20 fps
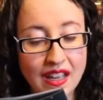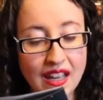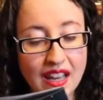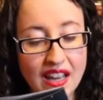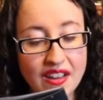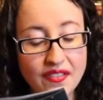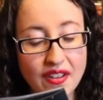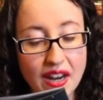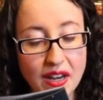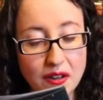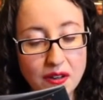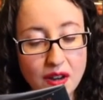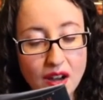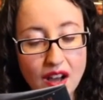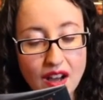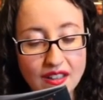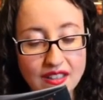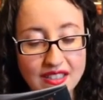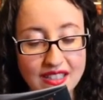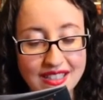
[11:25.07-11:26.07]
If
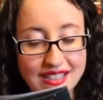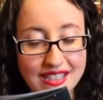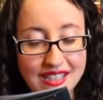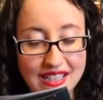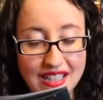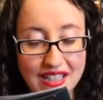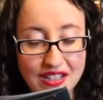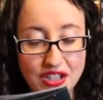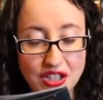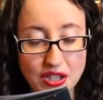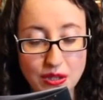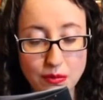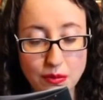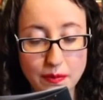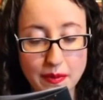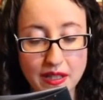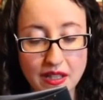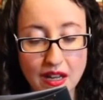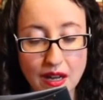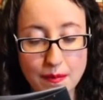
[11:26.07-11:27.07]
Herohawk succeeds, she will
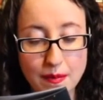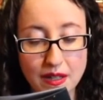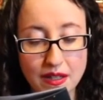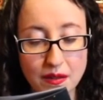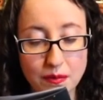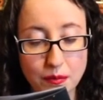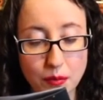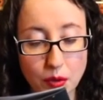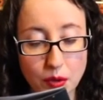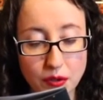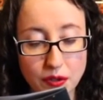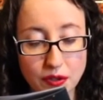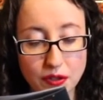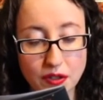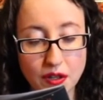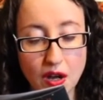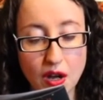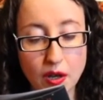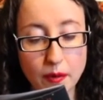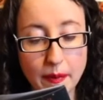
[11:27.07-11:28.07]
become an
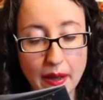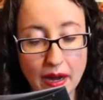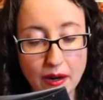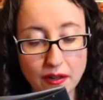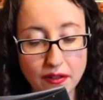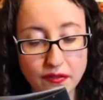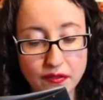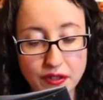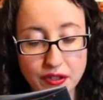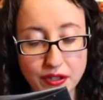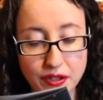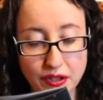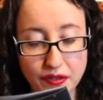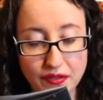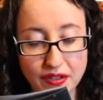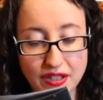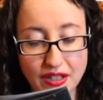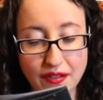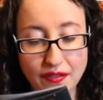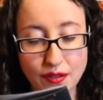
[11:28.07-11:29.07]
immortal, all-powerful
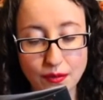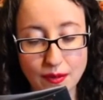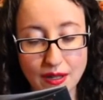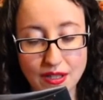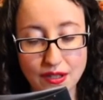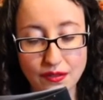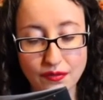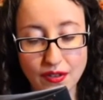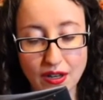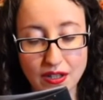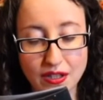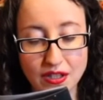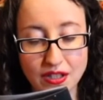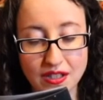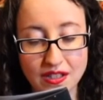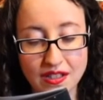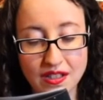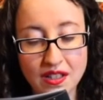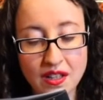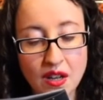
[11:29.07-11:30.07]
servant of the
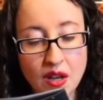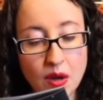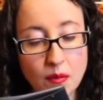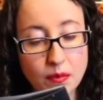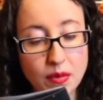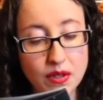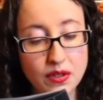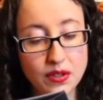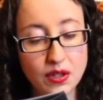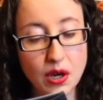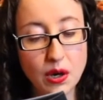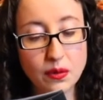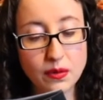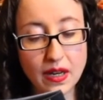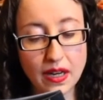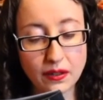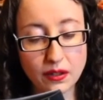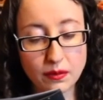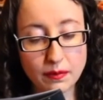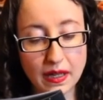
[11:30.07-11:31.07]
Resurrection. But no
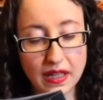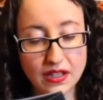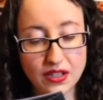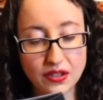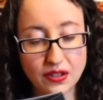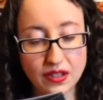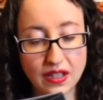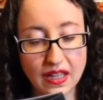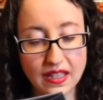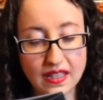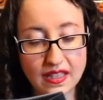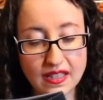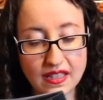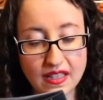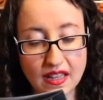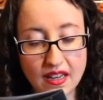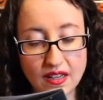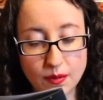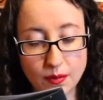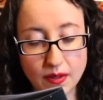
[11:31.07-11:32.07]
necromancer can
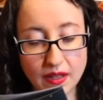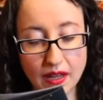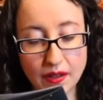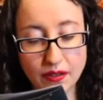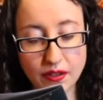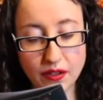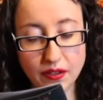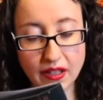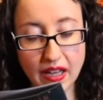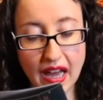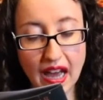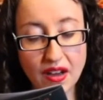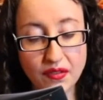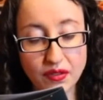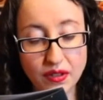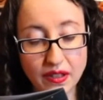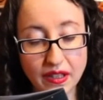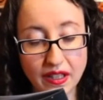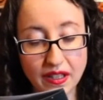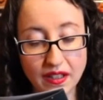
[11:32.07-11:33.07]
ascend without their
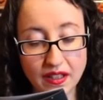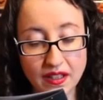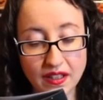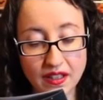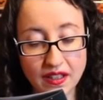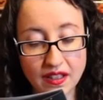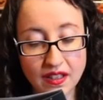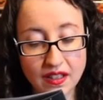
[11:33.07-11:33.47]
cavalier.